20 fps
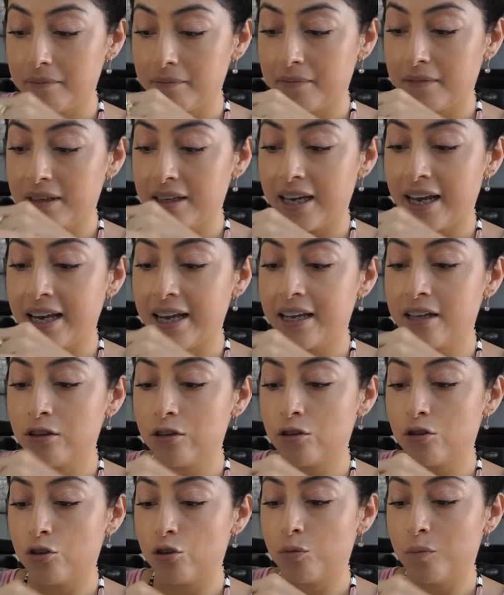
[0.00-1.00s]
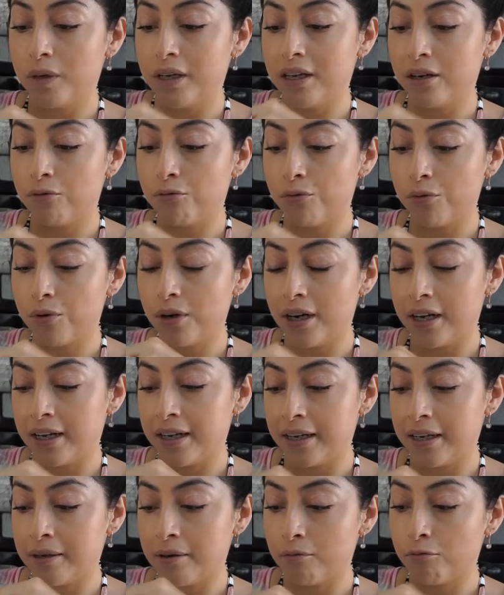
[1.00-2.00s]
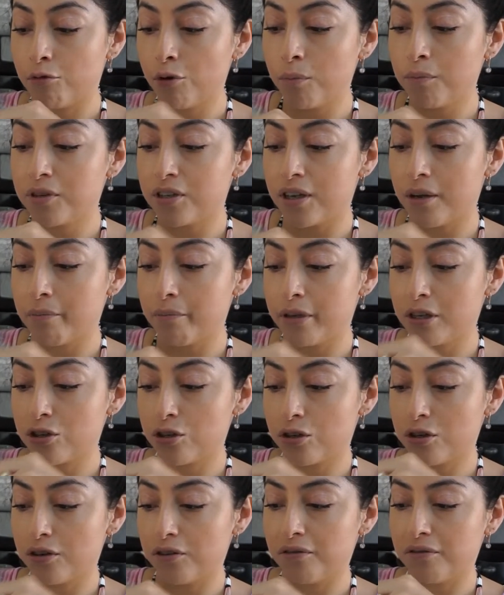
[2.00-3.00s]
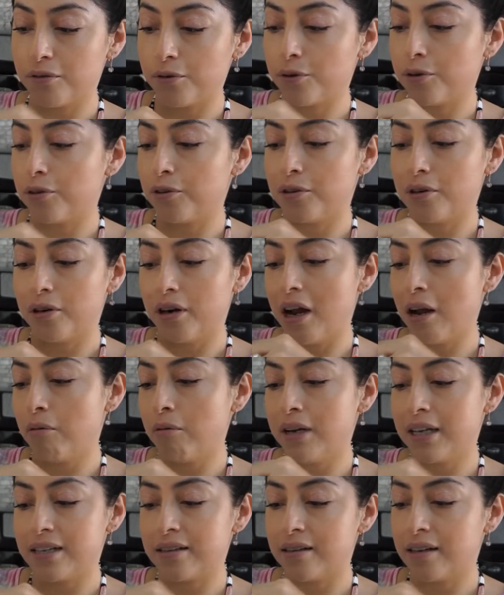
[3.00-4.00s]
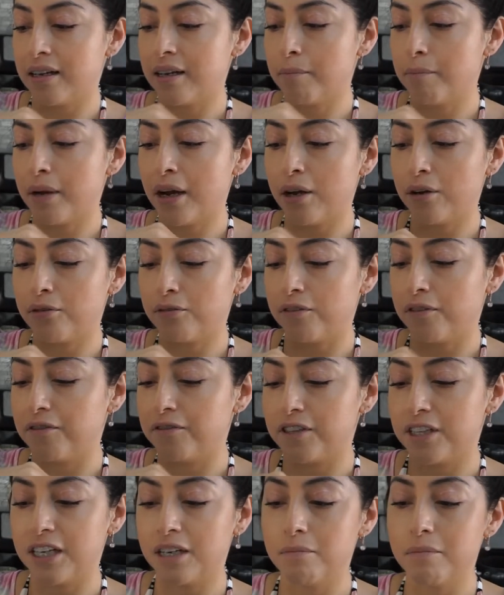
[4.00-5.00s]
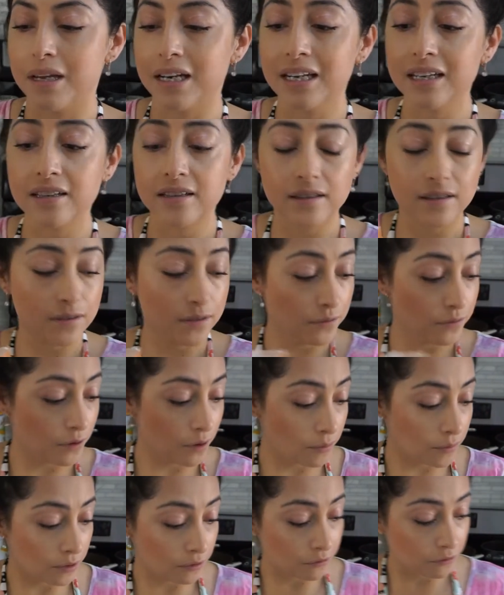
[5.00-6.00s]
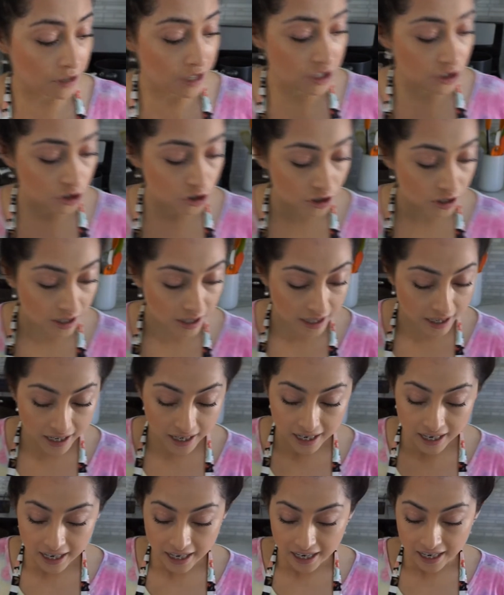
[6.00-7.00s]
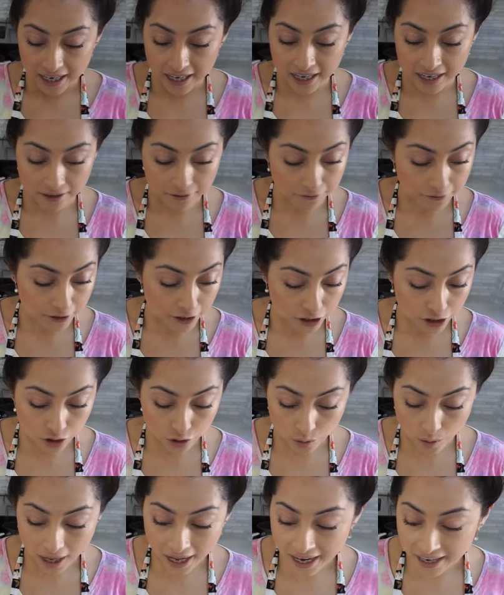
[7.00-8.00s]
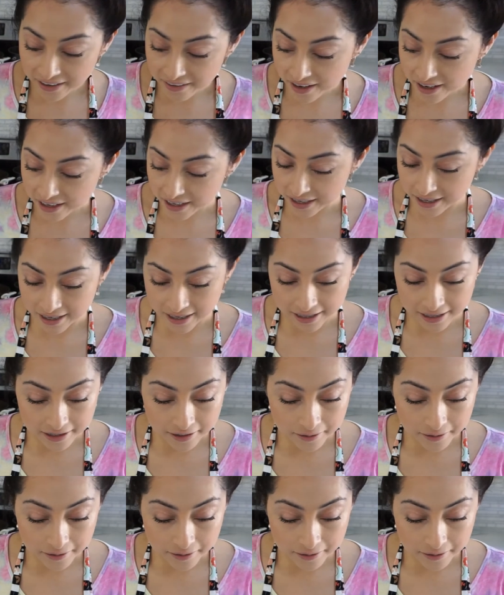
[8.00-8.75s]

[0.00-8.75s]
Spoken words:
getting to be room temperature for, I want to say, about 15 minutes from the fridge. And first you add that in